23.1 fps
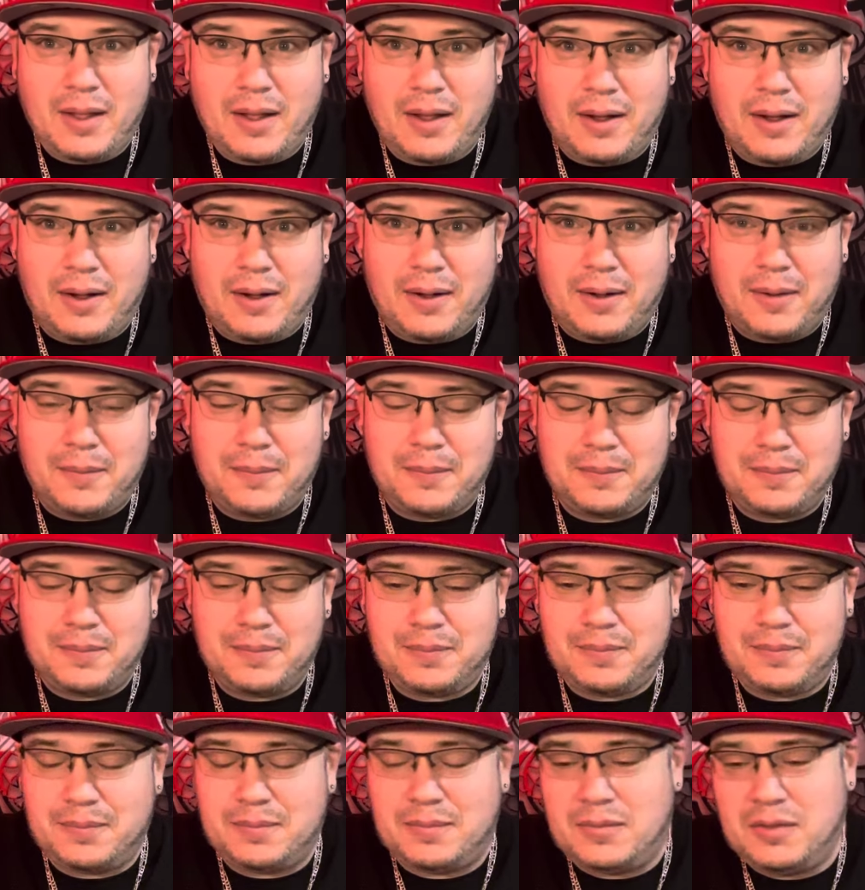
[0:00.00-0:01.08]
Um,
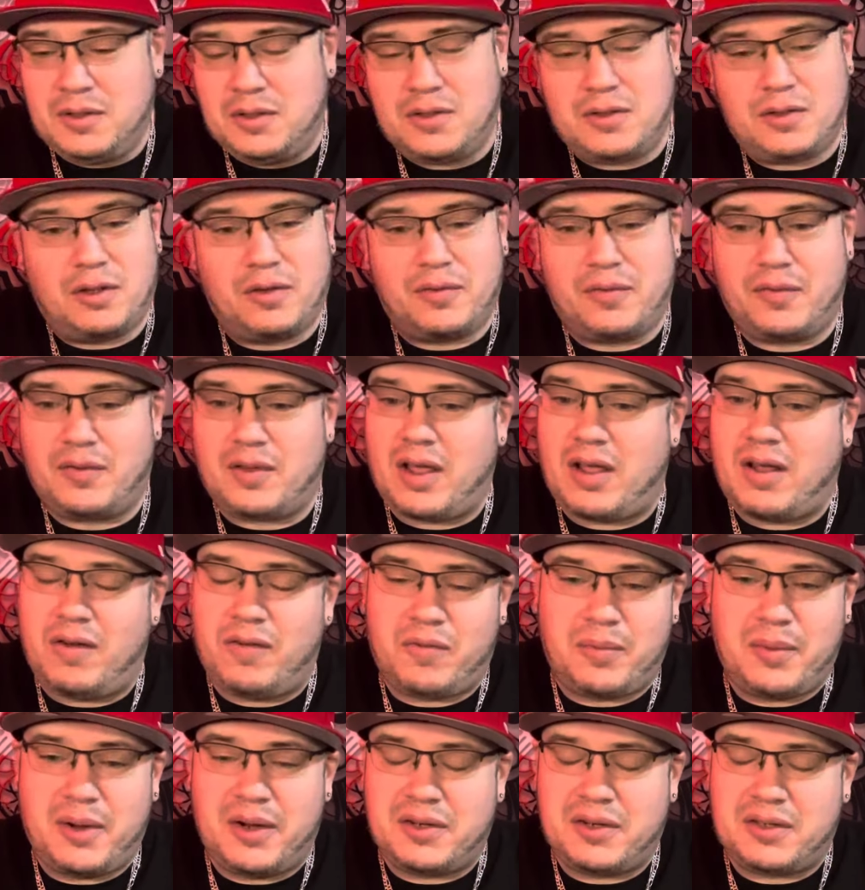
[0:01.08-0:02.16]
you just look for that
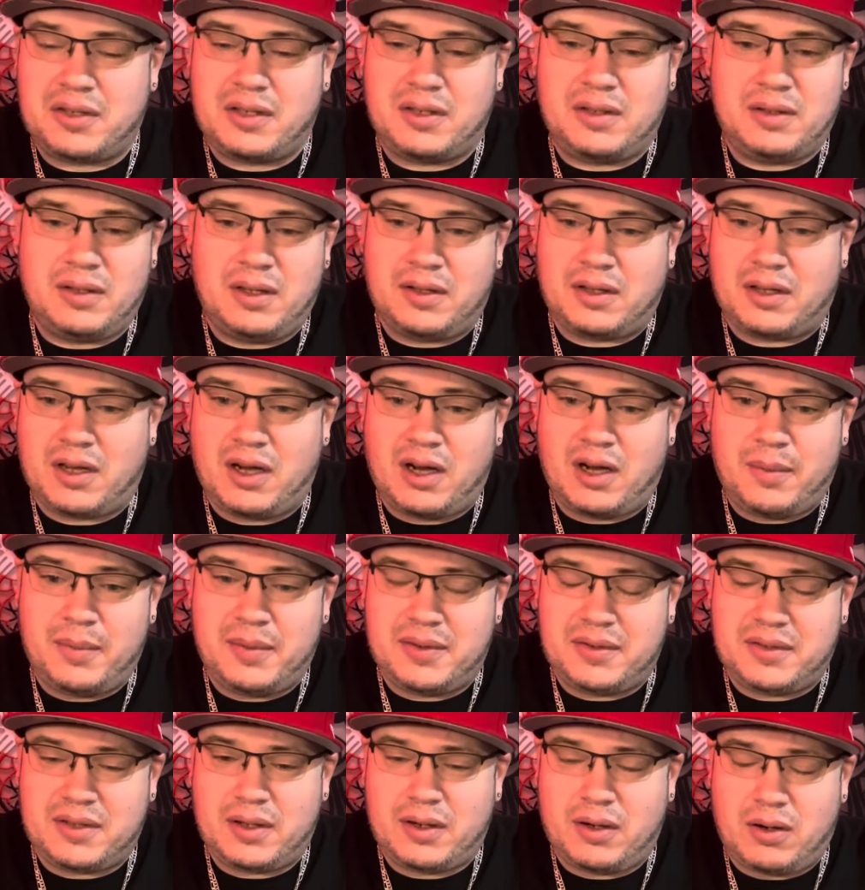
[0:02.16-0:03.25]
information in the
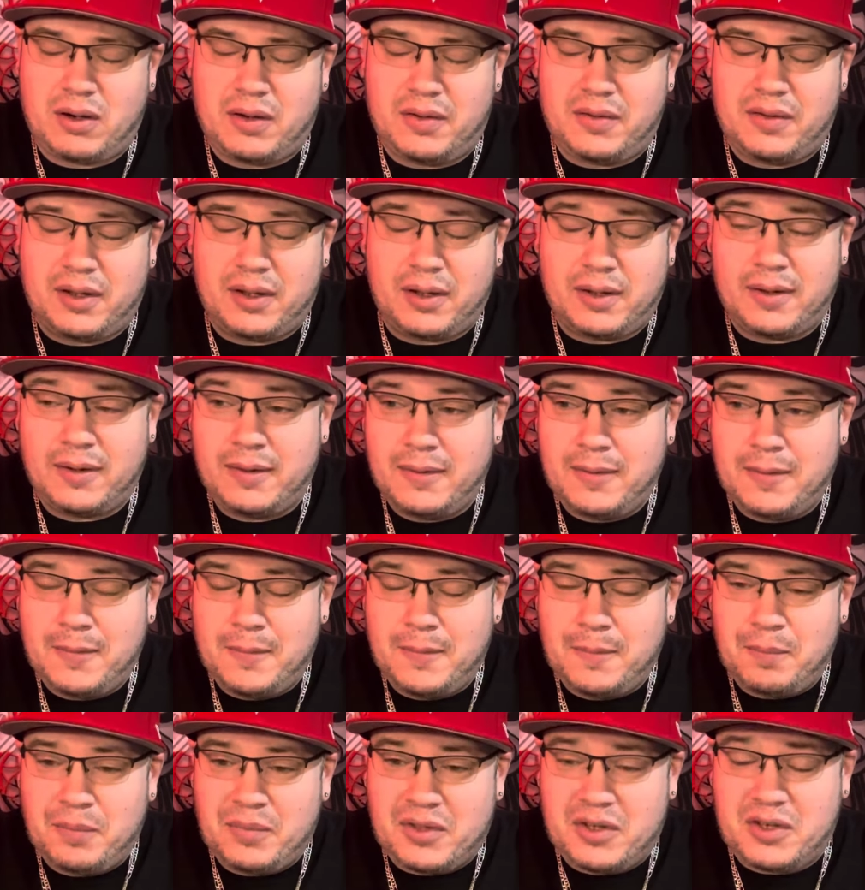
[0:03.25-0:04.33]
comments or in the
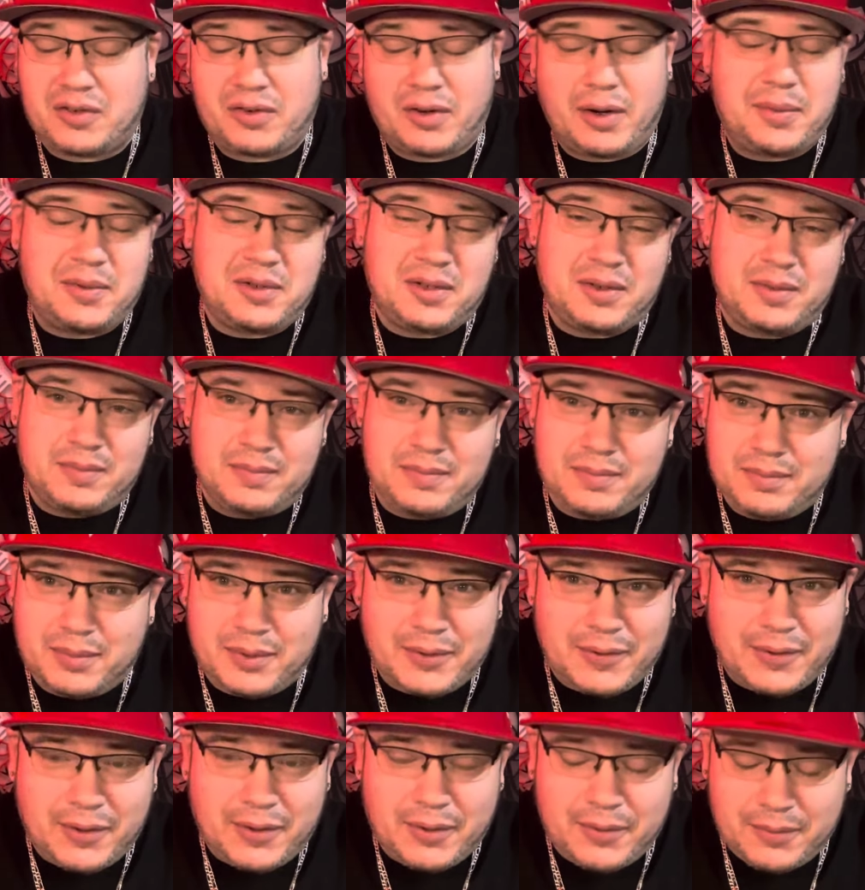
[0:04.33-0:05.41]
description
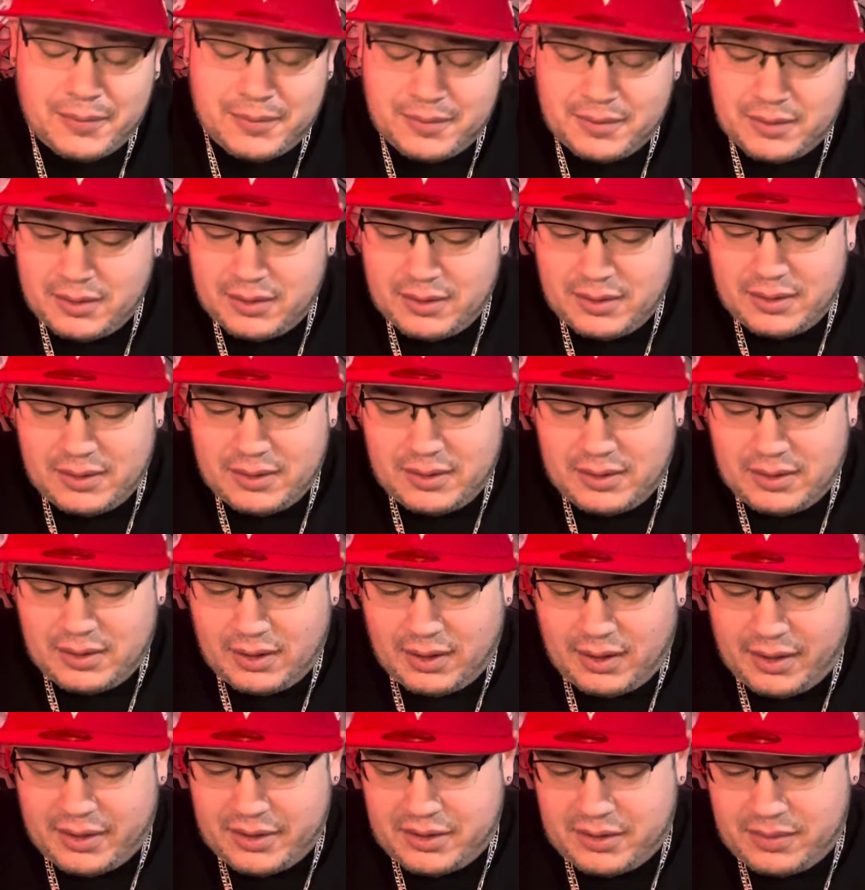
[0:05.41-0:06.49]
below. Uh,